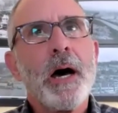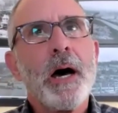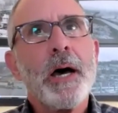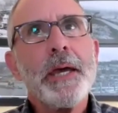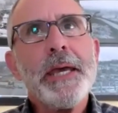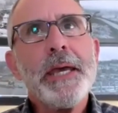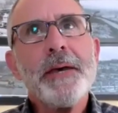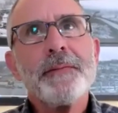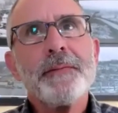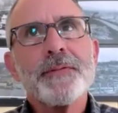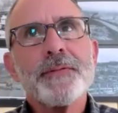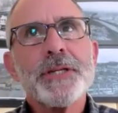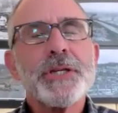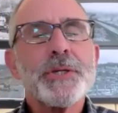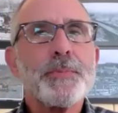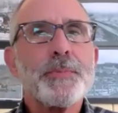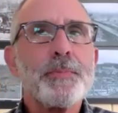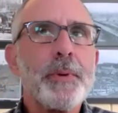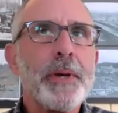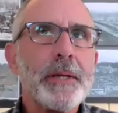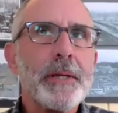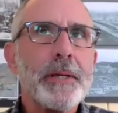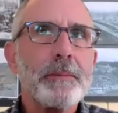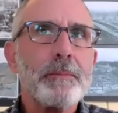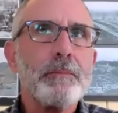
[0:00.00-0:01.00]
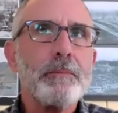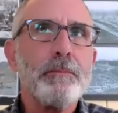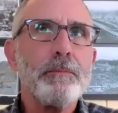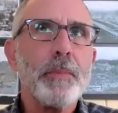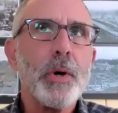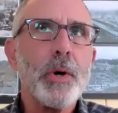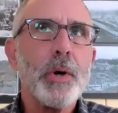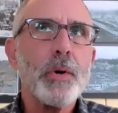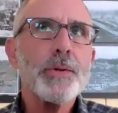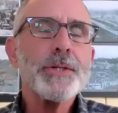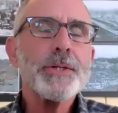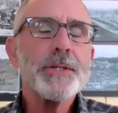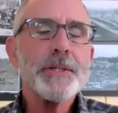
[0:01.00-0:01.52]
I have spent
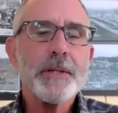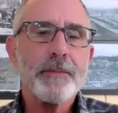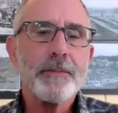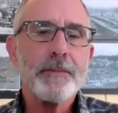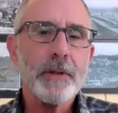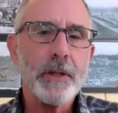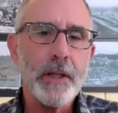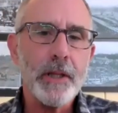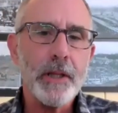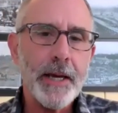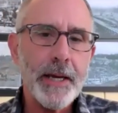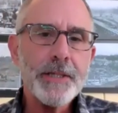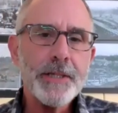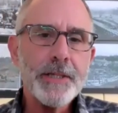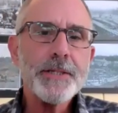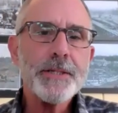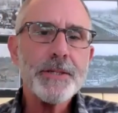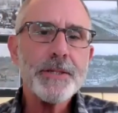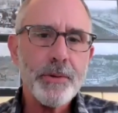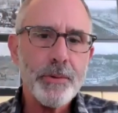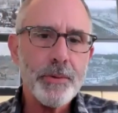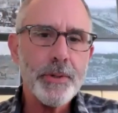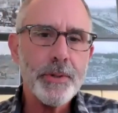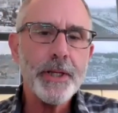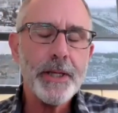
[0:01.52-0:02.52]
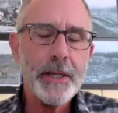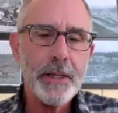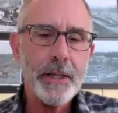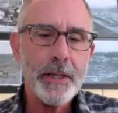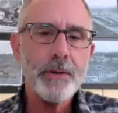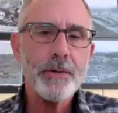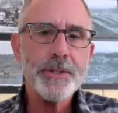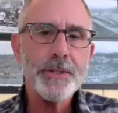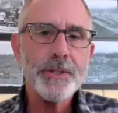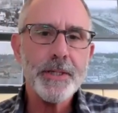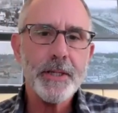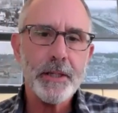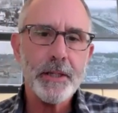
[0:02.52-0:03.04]
most of the last 30
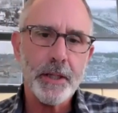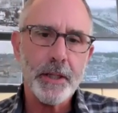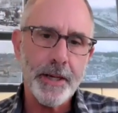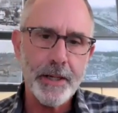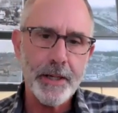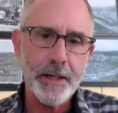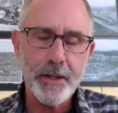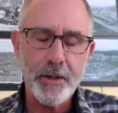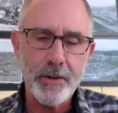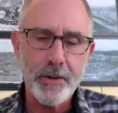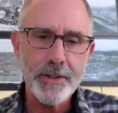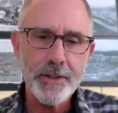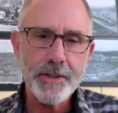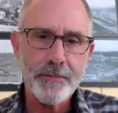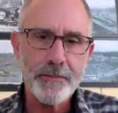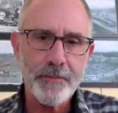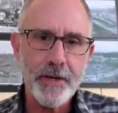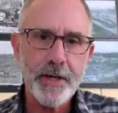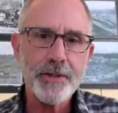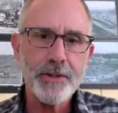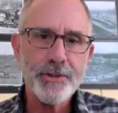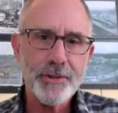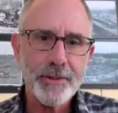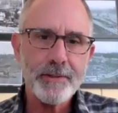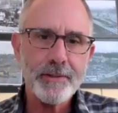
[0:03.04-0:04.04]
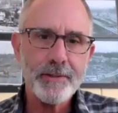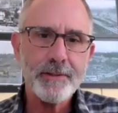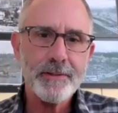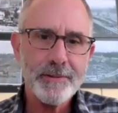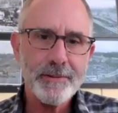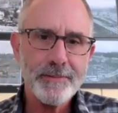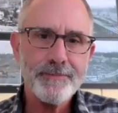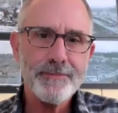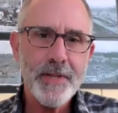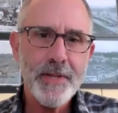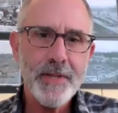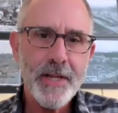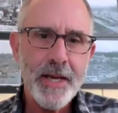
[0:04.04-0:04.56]
years in land conservation.
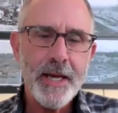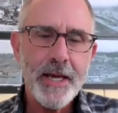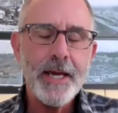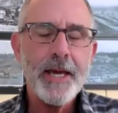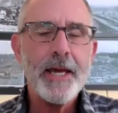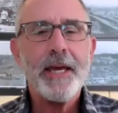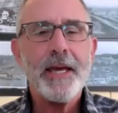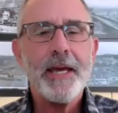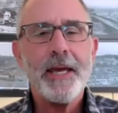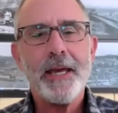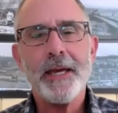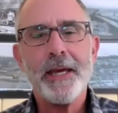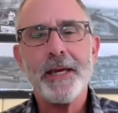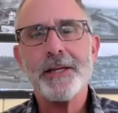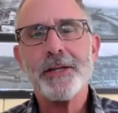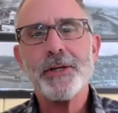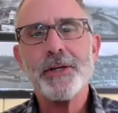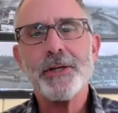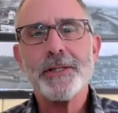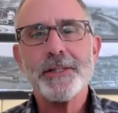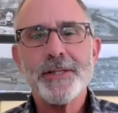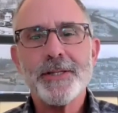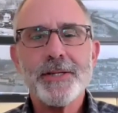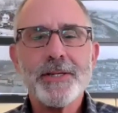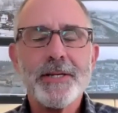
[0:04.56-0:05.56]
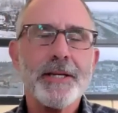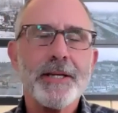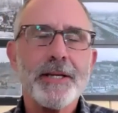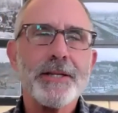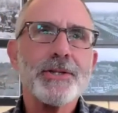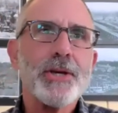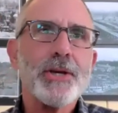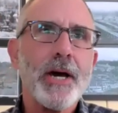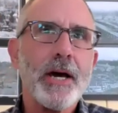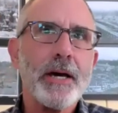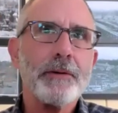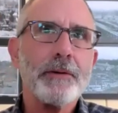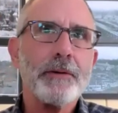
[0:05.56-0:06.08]
And
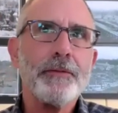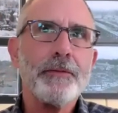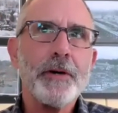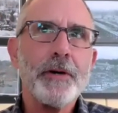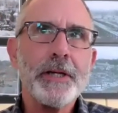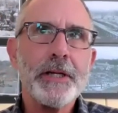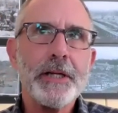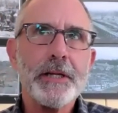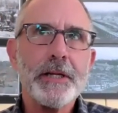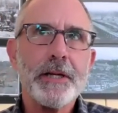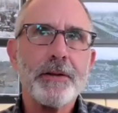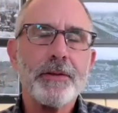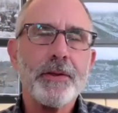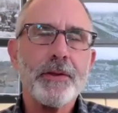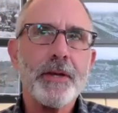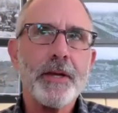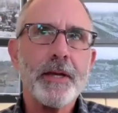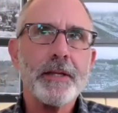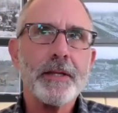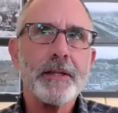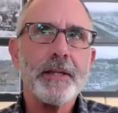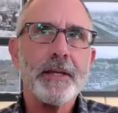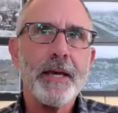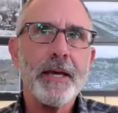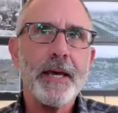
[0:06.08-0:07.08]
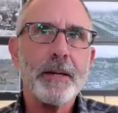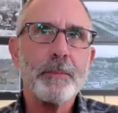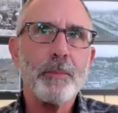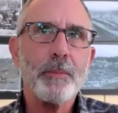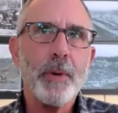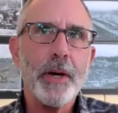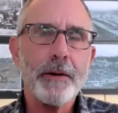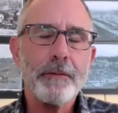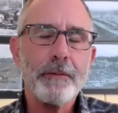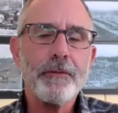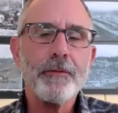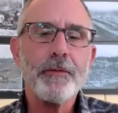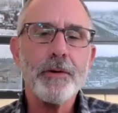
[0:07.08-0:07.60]
it's kind of funny to think that
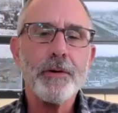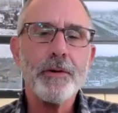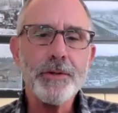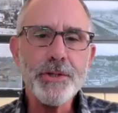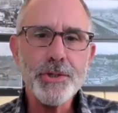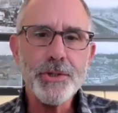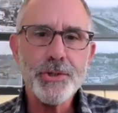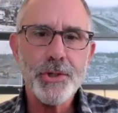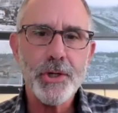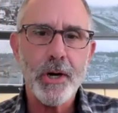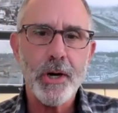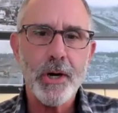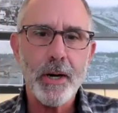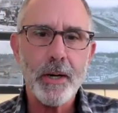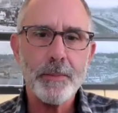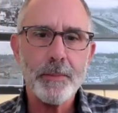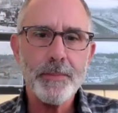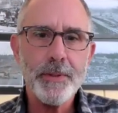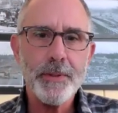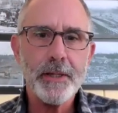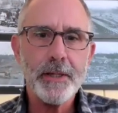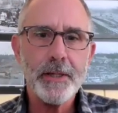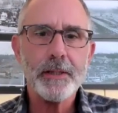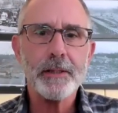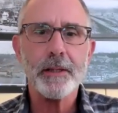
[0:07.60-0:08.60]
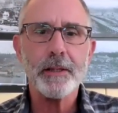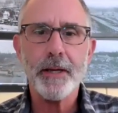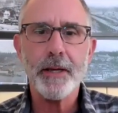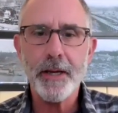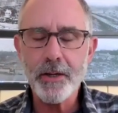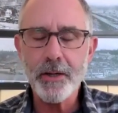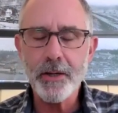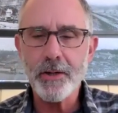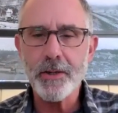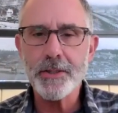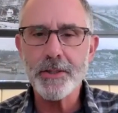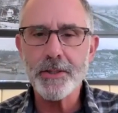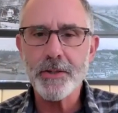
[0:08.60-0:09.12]
my first job in
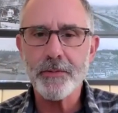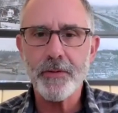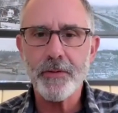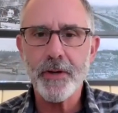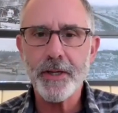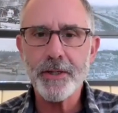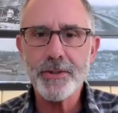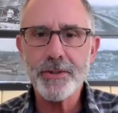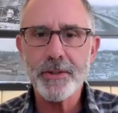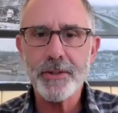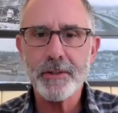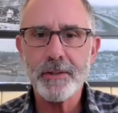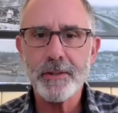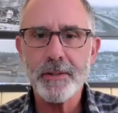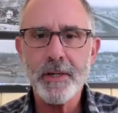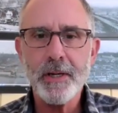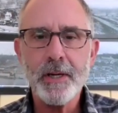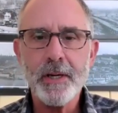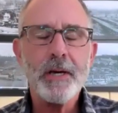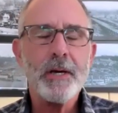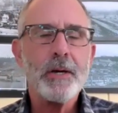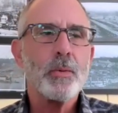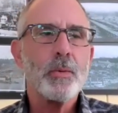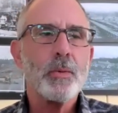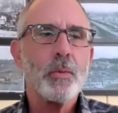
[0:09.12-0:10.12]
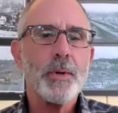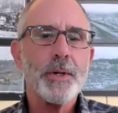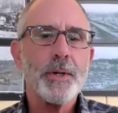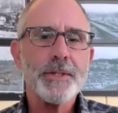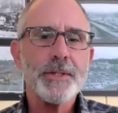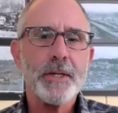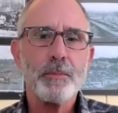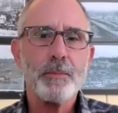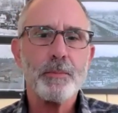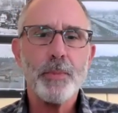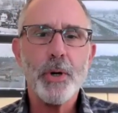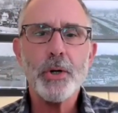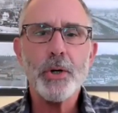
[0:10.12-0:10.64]
land conservation
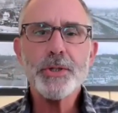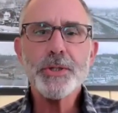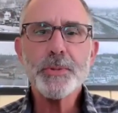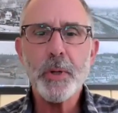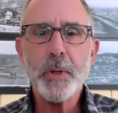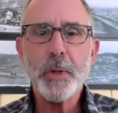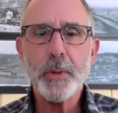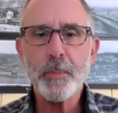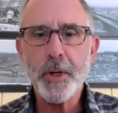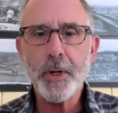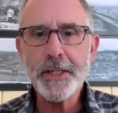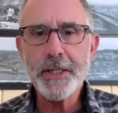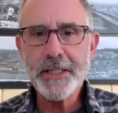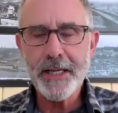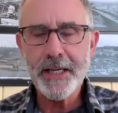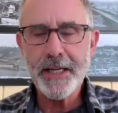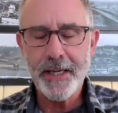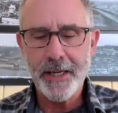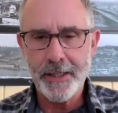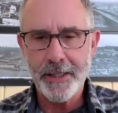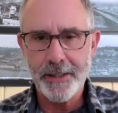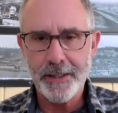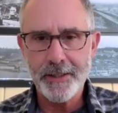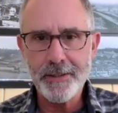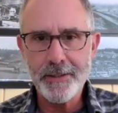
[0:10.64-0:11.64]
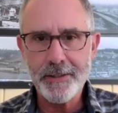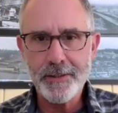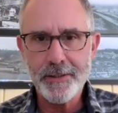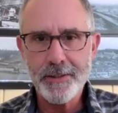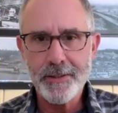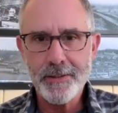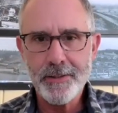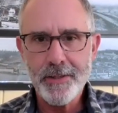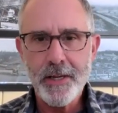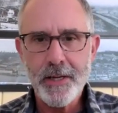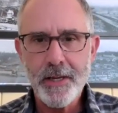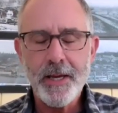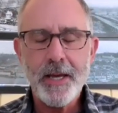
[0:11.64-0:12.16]
was in Bozeman, Montana,
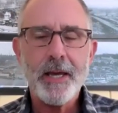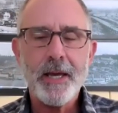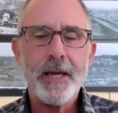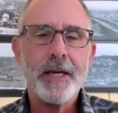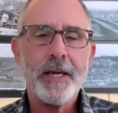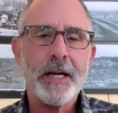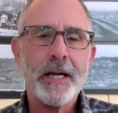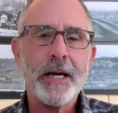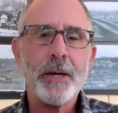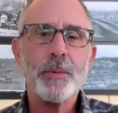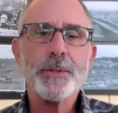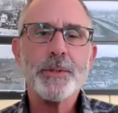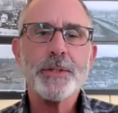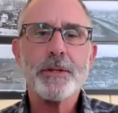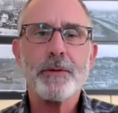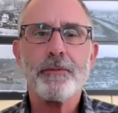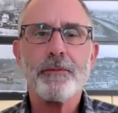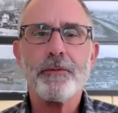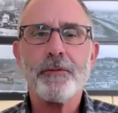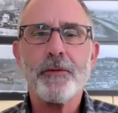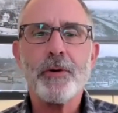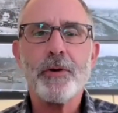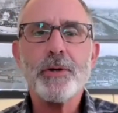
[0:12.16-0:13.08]
and I was the